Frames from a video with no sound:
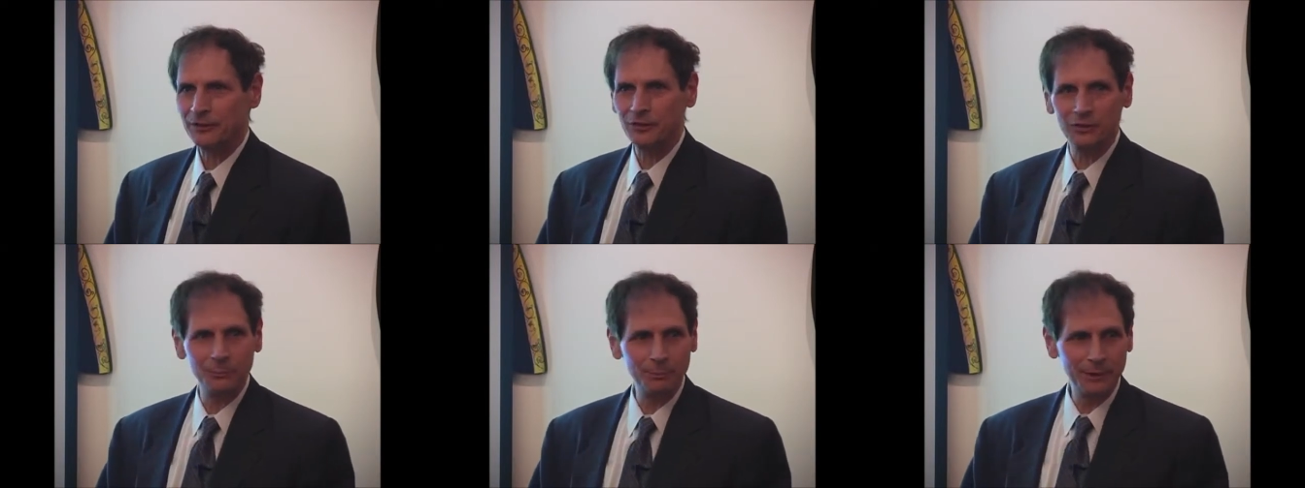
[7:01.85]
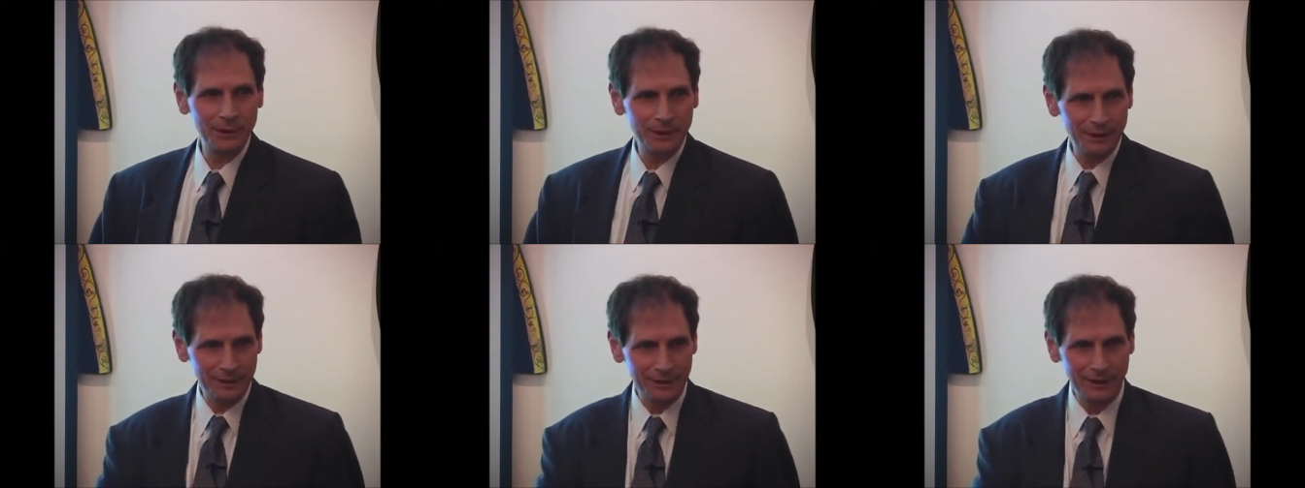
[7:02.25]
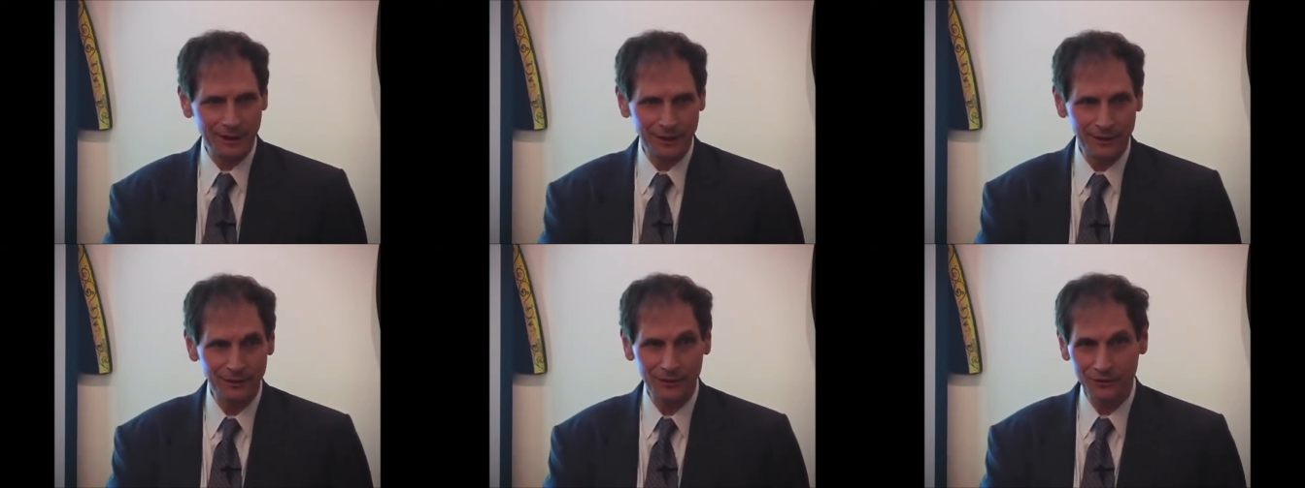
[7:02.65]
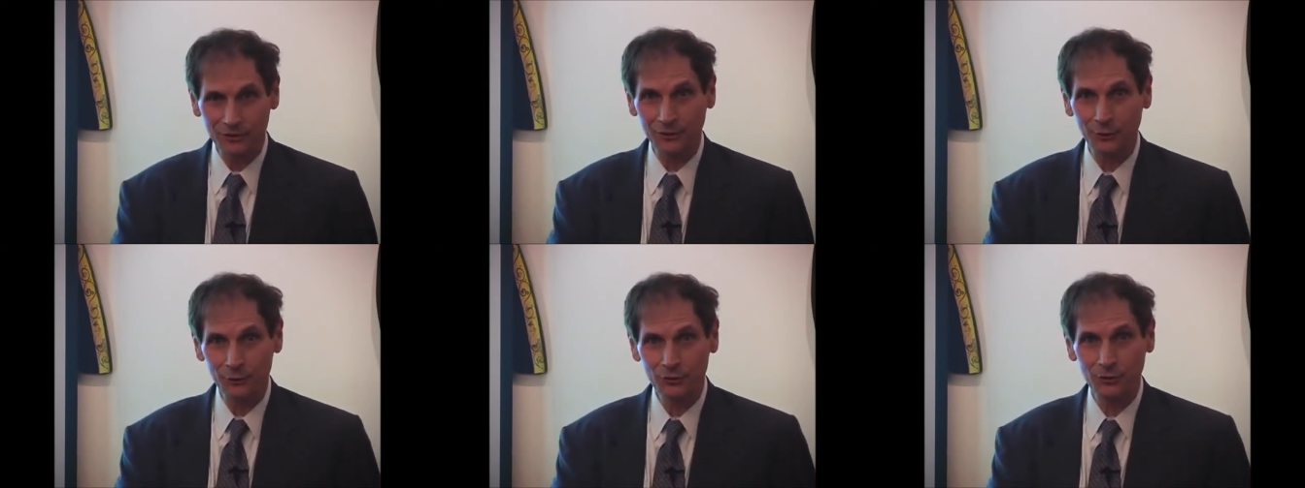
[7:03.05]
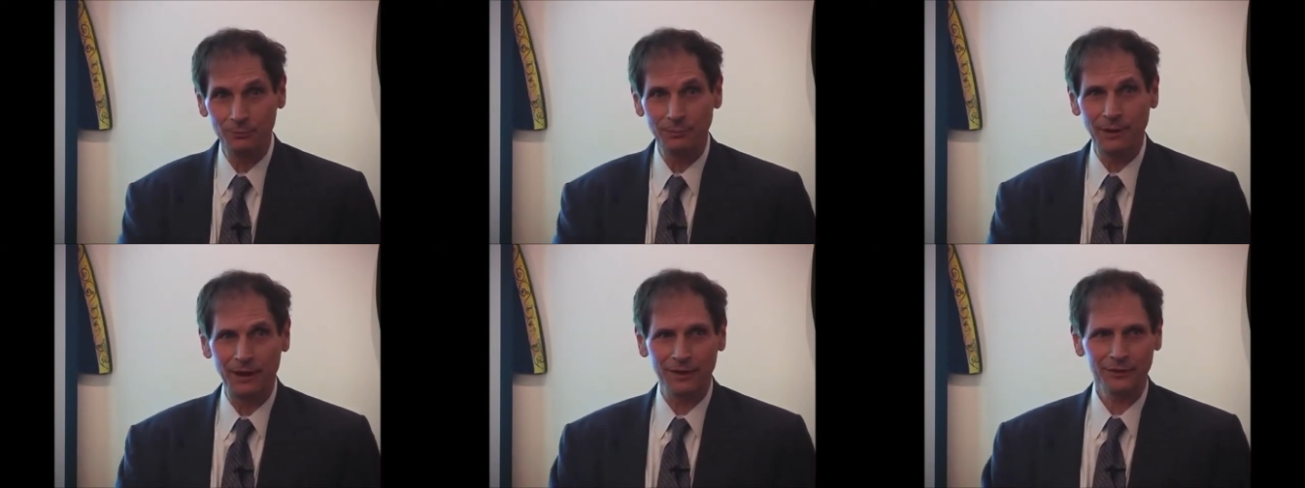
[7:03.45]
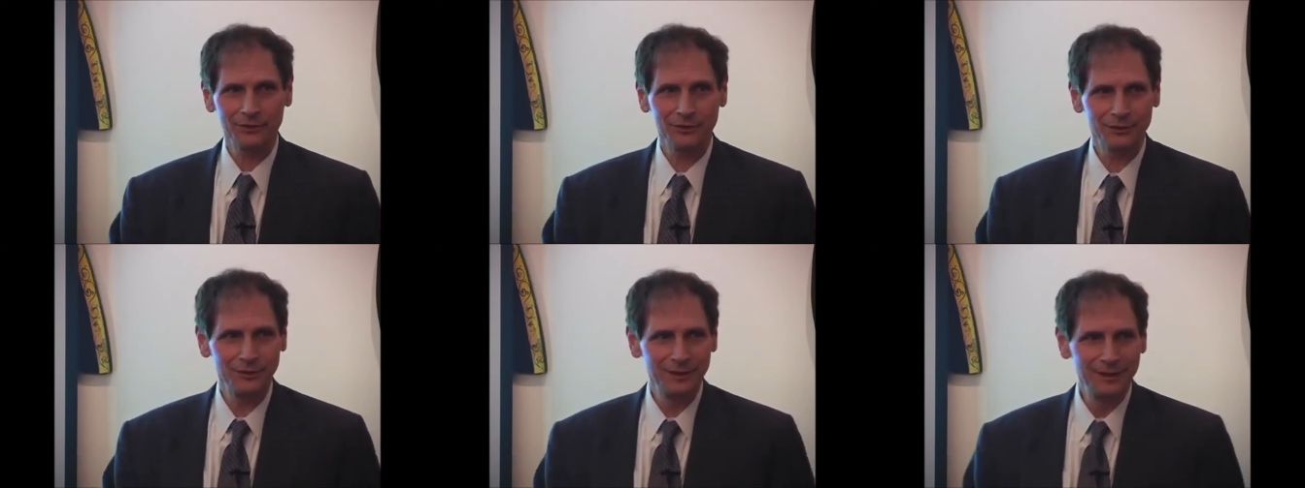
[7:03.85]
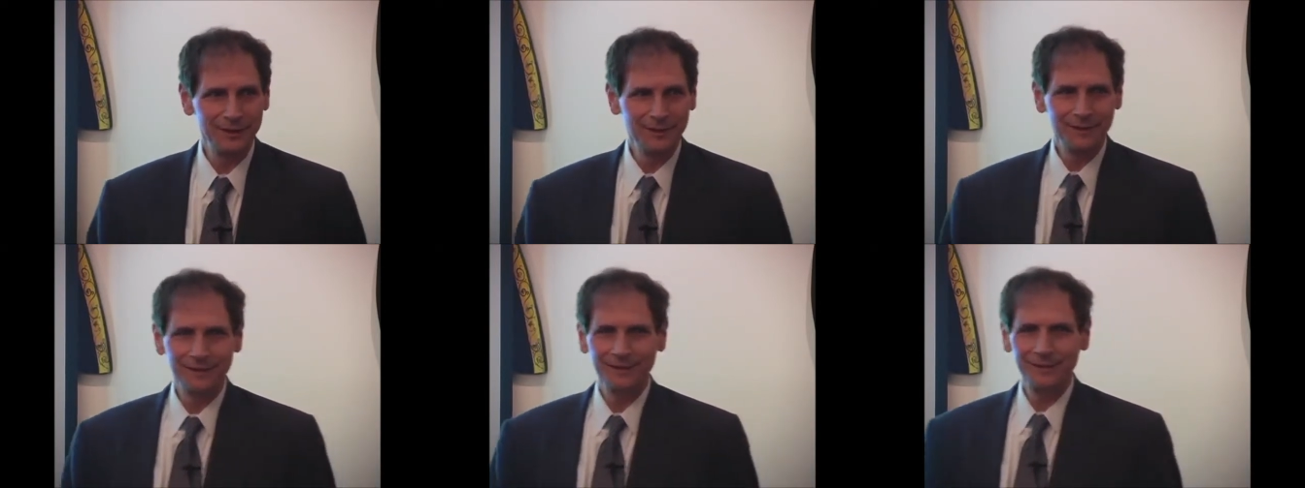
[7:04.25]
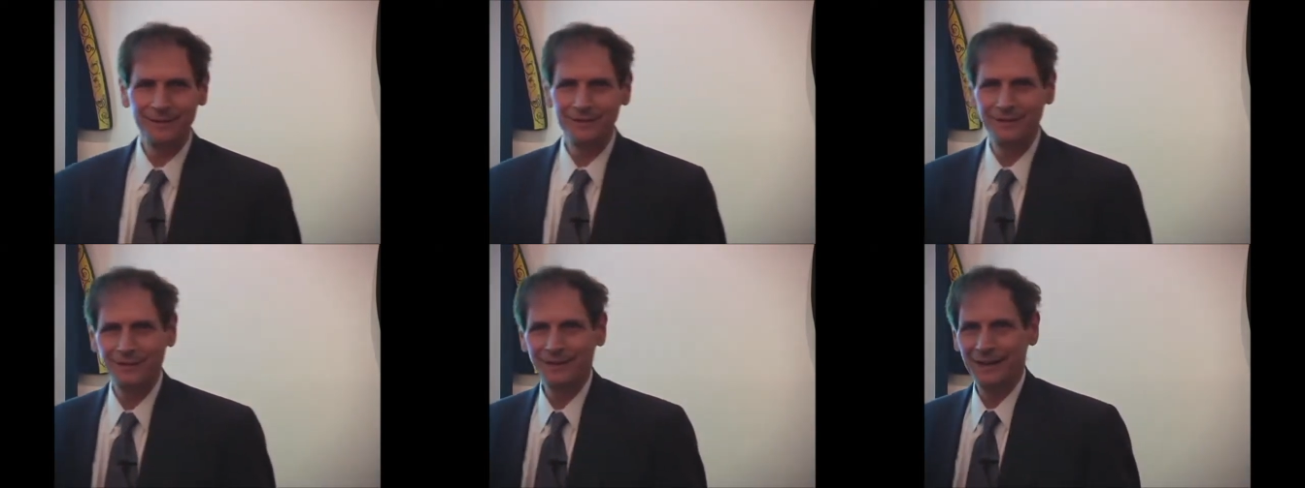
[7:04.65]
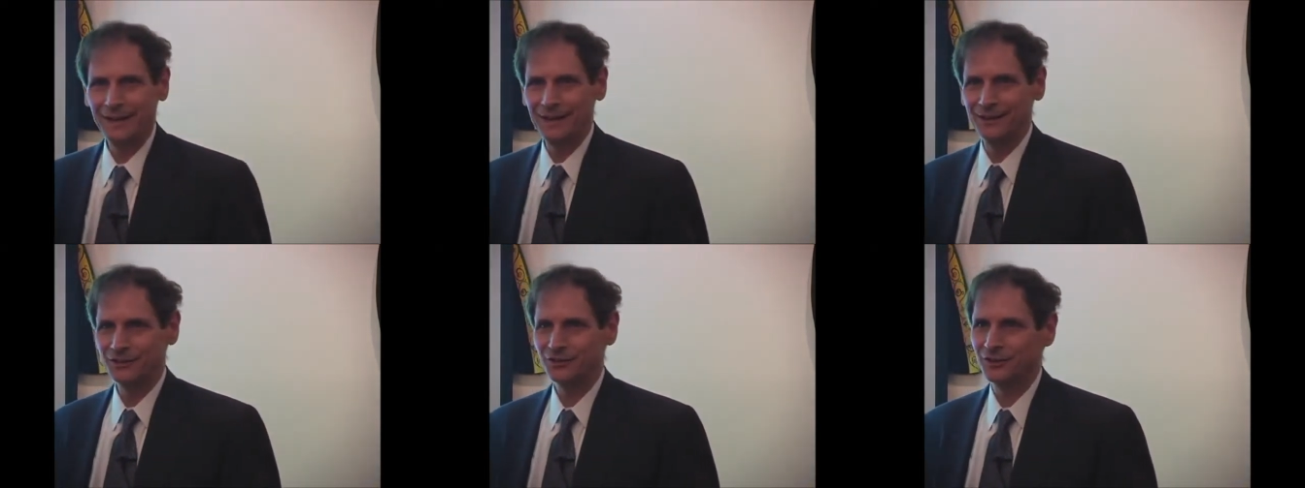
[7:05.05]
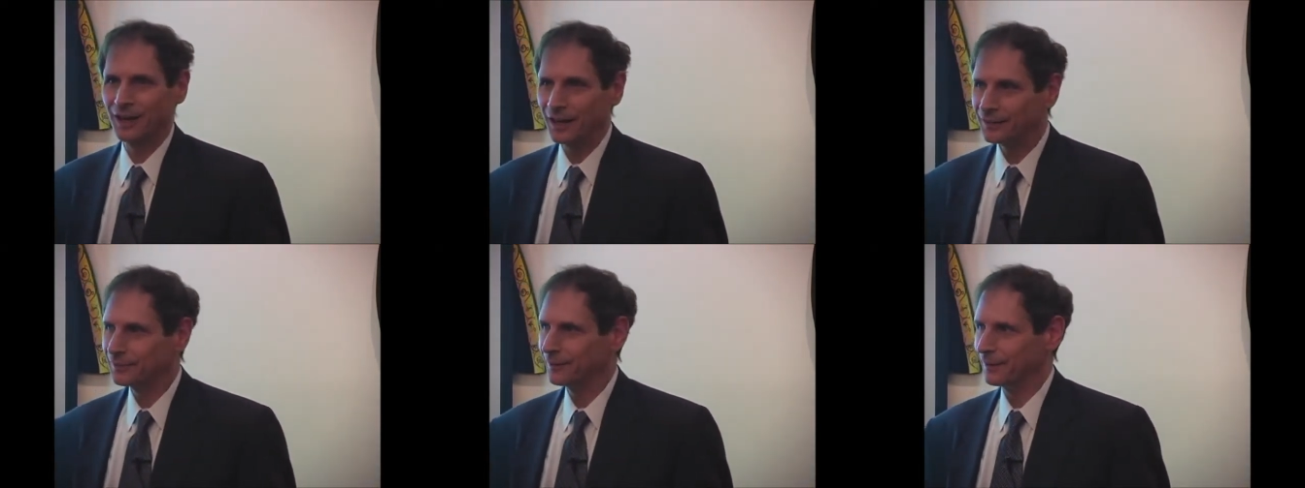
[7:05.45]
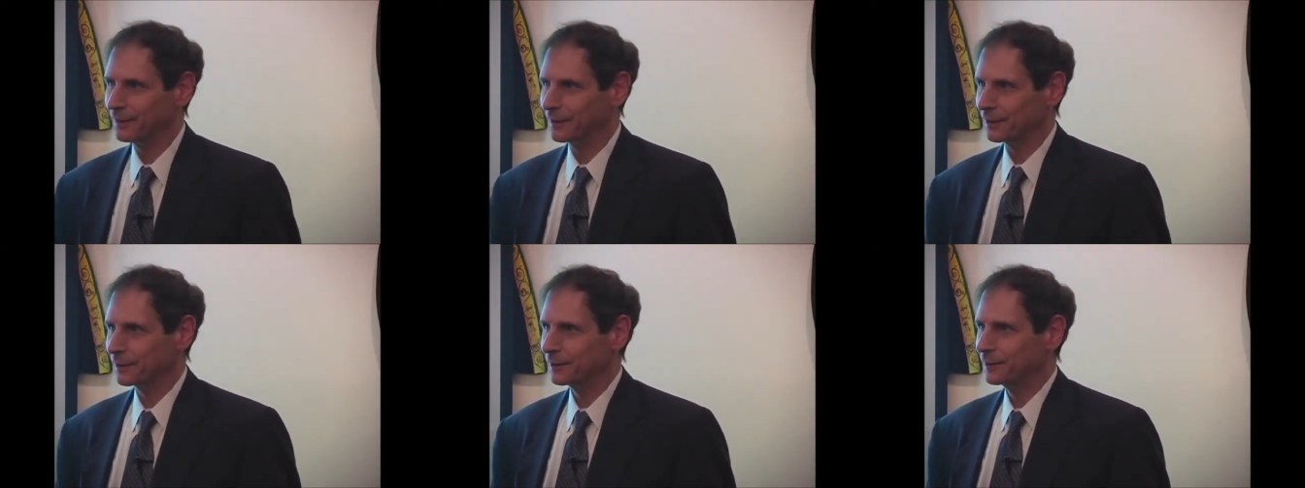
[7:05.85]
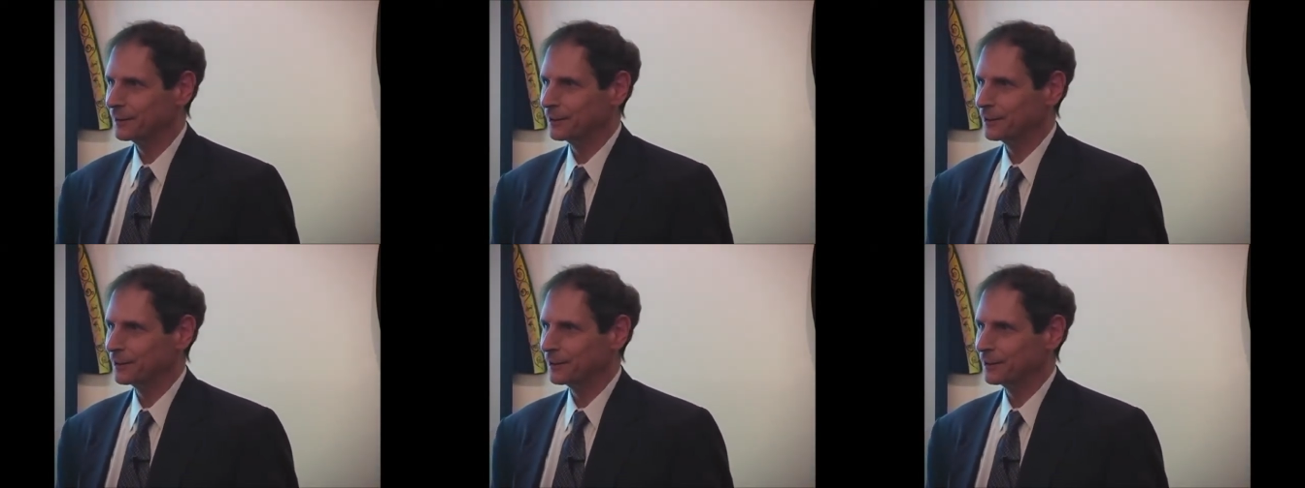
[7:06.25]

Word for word: it to be in the in the solution box, box it and it's not there.